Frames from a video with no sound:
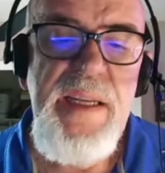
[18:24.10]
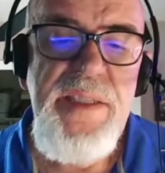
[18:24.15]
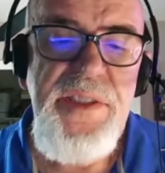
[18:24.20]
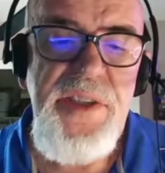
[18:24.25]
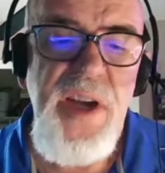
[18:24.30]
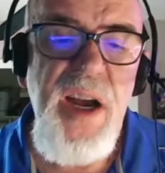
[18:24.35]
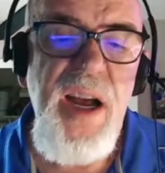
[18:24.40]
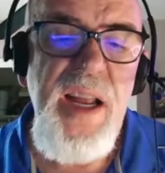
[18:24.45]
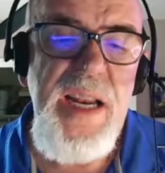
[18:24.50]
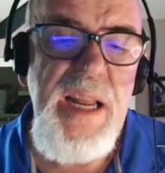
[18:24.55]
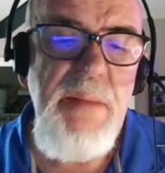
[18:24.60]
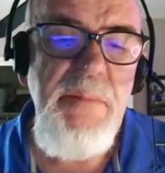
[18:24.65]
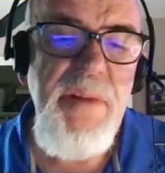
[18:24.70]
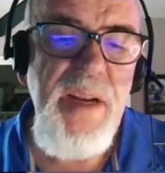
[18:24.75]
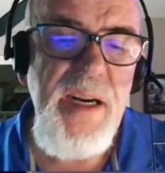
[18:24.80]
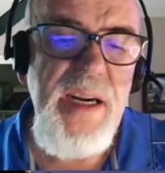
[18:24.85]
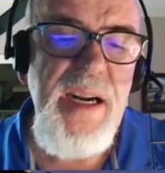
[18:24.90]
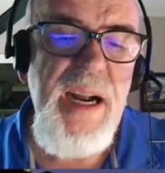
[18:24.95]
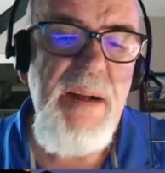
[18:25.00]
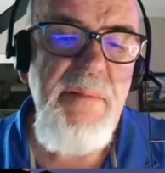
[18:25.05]
Sean, I'm going
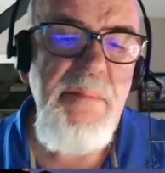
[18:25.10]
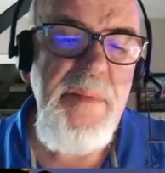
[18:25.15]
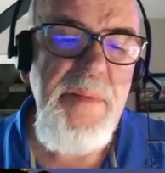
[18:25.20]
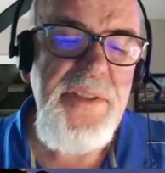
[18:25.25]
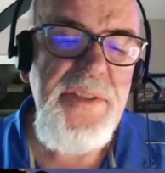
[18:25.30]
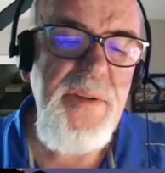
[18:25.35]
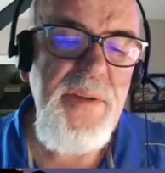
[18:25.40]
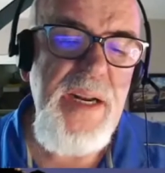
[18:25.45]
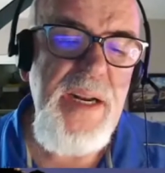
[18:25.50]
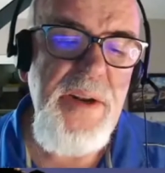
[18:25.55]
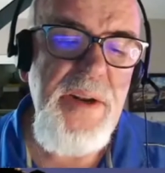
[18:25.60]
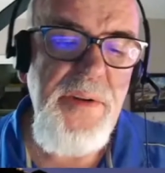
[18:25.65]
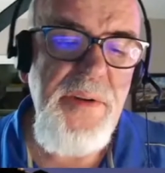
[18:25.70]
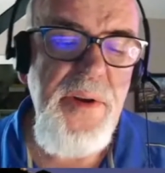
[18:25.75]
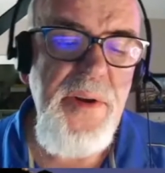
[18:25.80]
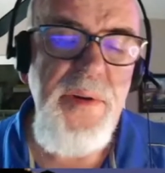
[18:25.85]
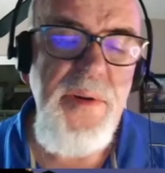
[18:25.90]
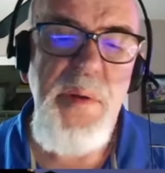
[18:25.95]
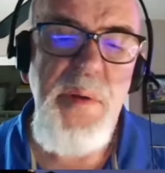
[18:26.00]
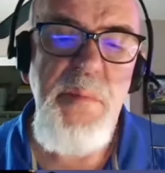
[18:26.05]
to compliment you. And I don't
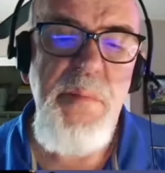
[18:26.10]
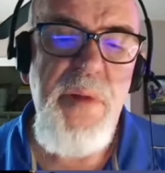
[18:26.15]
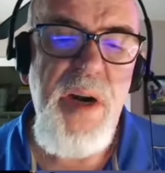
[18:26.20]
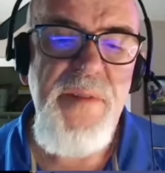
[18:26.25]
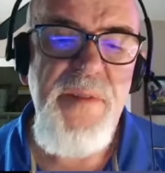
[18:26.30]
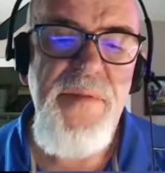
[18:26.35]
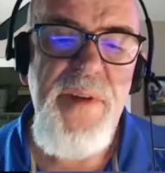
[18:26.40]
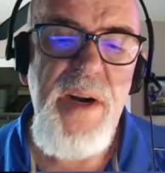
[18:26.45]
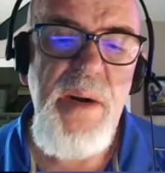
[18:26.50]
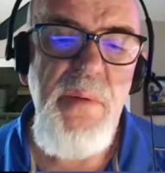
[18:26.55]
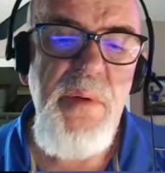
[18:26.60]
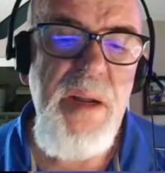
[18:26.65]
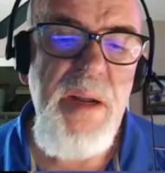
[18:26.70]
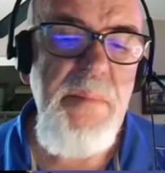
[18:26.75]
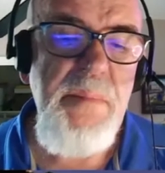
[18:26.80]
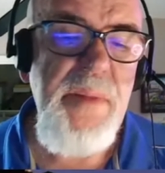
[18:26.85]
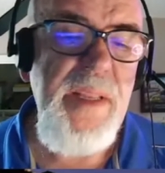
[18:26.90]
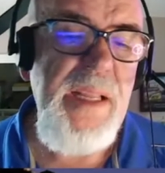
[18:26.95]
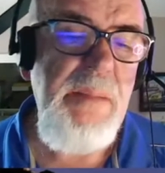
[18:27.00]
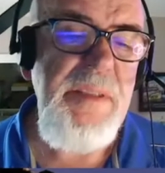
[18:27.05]
know you, Mark, very well,
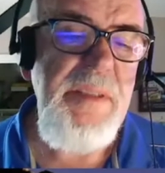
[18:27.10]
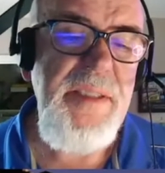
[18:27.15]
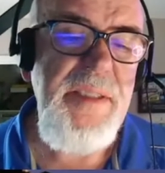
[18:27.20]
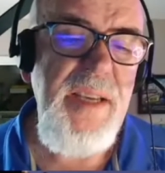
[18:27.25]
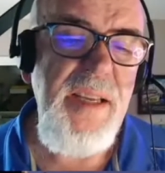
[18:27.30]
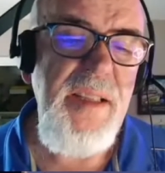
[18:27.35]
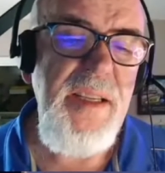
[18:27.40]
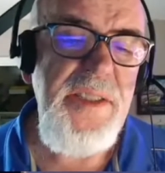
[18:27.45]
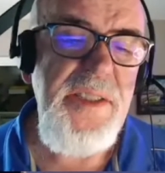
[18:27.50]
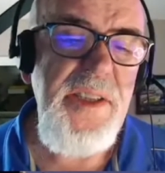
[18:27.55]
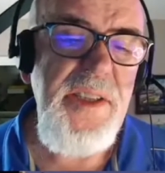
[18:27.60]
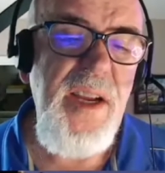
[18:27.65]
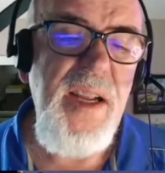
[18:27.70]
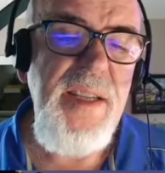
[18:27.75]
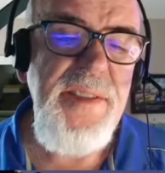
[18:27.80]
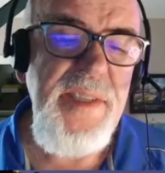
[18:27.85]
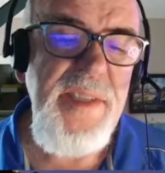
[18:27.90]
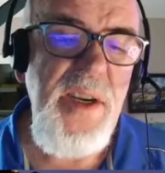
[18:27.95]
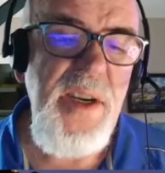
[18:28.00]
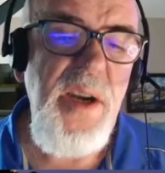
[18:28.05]
but let me say this:
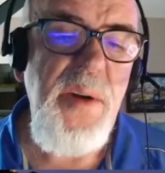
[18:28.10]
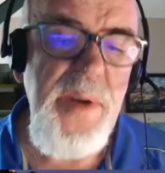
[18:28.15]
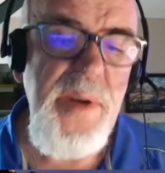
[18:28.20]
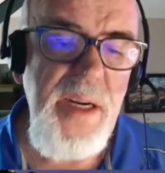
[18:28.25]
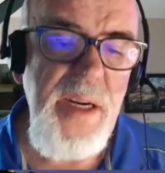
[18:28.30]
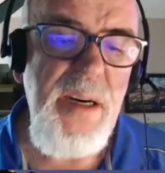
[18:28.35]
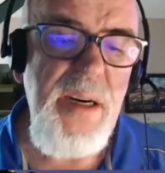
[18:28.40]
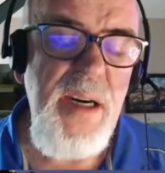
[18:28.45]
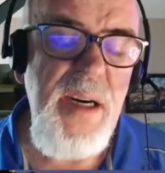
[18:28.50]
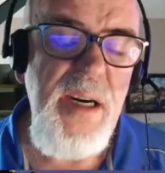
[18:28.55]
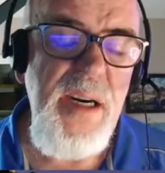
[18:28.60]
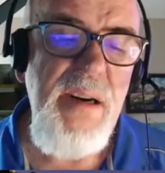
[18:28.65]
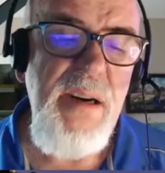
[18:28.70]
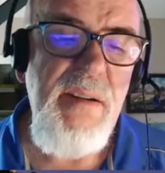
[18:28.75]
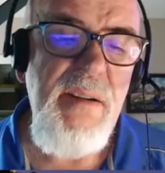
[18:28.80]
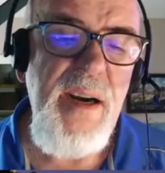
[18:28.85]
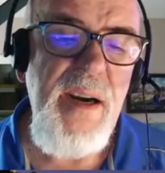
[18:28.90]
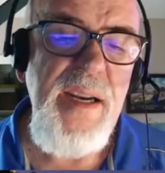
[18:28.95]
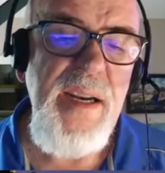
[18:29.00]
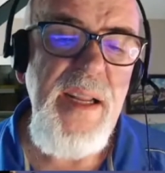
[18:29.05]
Sean's a go-getter,
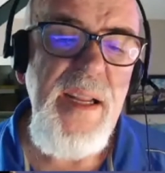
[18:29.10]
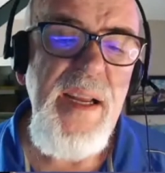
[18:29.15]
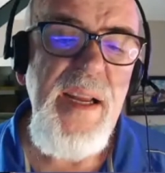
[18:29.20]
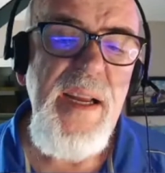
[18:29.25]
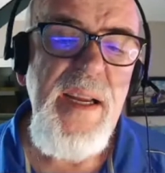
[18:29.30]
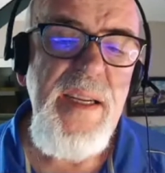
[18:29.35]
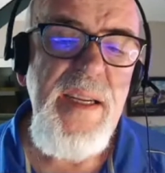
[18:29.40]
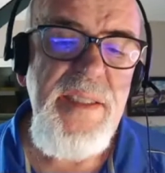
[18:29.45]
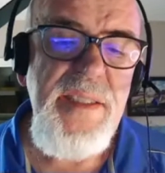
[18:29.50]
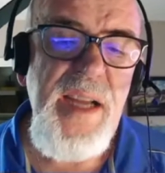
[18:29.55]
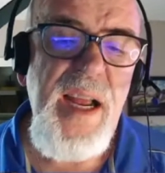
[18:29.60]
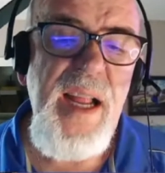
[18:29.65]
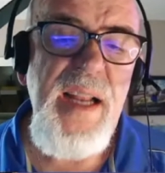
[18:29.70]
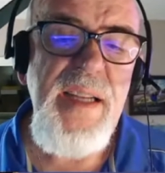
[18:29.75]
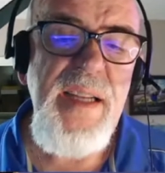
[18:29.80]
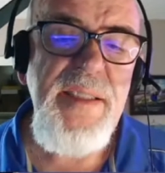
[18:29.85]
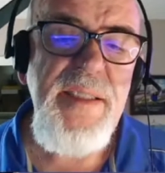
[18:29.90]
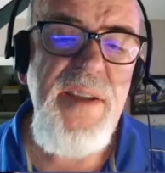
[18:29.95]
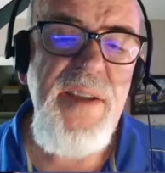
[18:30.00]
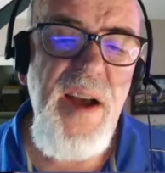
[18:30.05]
right?
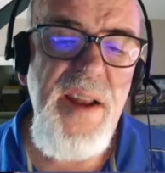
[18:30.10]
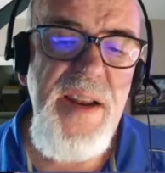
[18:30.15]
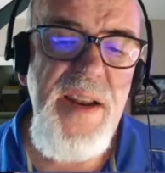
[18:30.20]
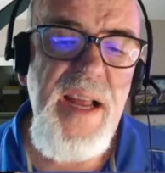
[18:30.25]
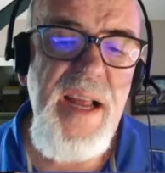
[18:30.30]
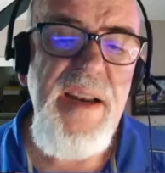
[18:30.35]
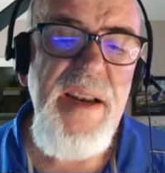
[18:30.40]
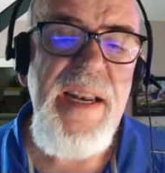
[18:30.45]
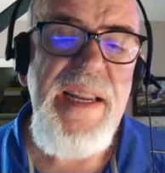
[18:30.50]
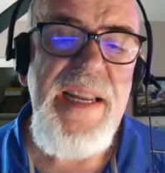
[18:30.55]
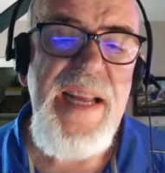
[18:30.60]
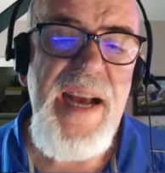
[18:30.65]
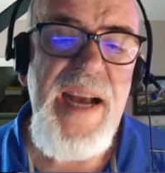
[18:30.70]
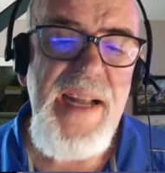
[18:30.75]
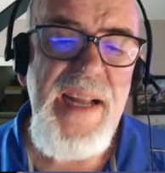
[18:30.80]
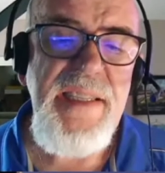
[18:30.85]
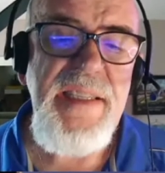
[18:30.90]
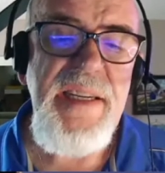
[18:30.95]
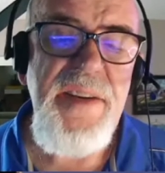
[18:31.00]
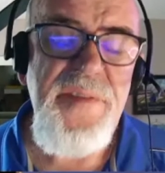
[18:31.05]
Sean's gone out and
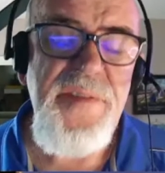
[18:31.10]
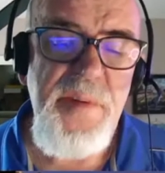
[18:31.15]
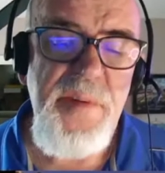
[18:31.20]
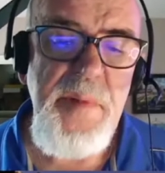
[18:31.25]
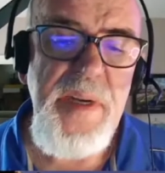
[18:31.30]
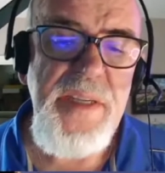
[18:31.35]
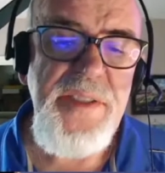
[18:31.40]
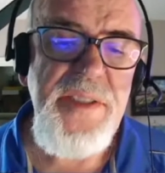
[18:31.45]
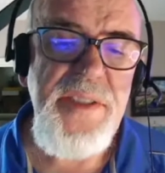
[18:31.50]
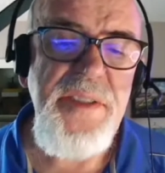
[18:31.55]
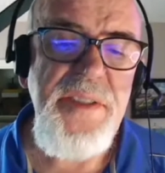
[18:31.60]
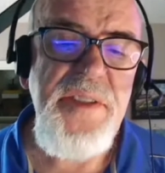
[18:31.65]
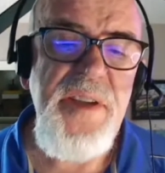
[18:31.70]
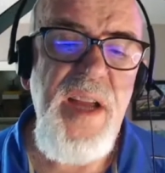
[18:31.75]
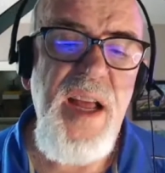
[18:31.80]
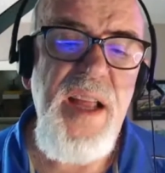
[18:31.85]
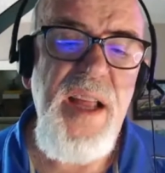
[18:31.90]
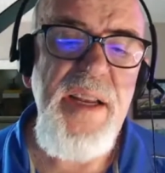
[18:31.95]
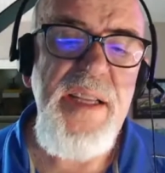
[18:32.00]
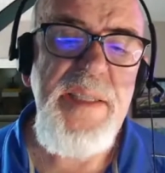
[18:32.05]
gotten information.
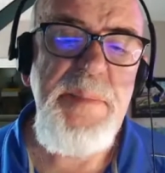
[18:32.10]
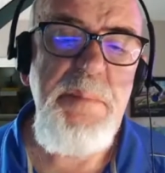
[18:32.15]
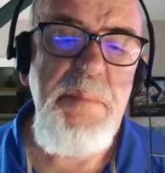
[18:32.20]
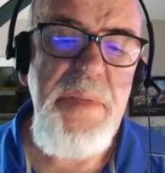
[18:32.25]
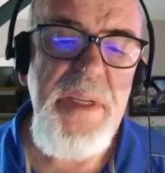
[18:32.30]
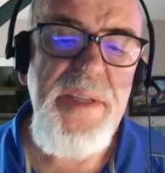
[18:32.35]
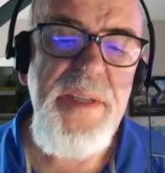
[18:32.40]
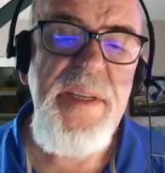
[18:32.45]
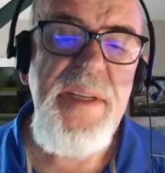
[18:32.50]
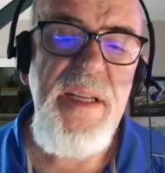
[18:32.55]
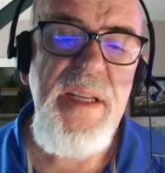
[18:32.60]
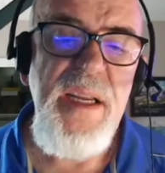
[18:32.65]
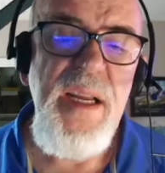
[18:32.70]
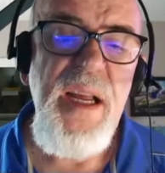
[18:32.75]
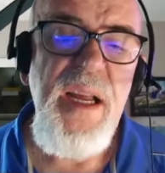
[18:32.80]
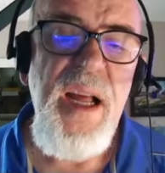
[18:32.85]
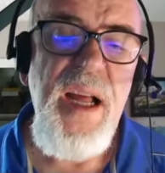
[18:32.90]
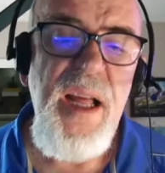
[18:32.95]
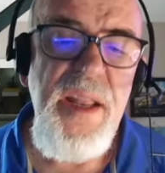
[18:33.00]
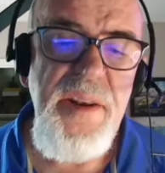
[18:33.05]
Sean has built
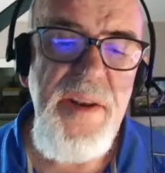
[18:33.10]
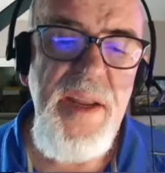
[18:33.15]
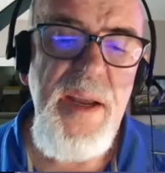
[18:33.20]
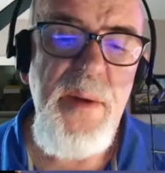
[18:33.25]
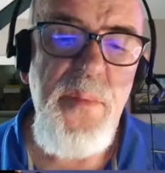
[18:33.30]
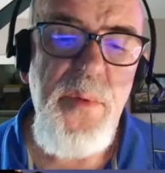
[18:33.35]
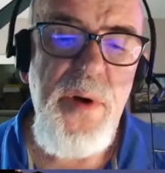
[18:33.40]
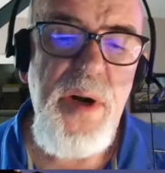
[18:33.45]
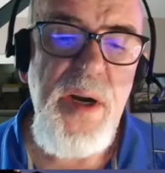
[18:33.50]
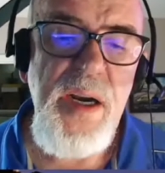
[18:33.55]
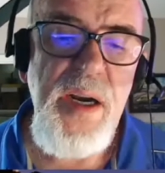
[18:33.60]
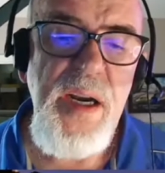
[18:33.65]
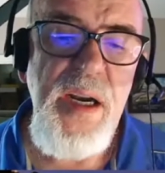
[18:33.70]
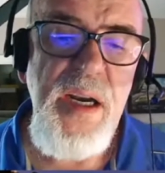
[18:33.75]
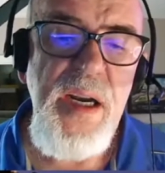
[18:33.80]
a network.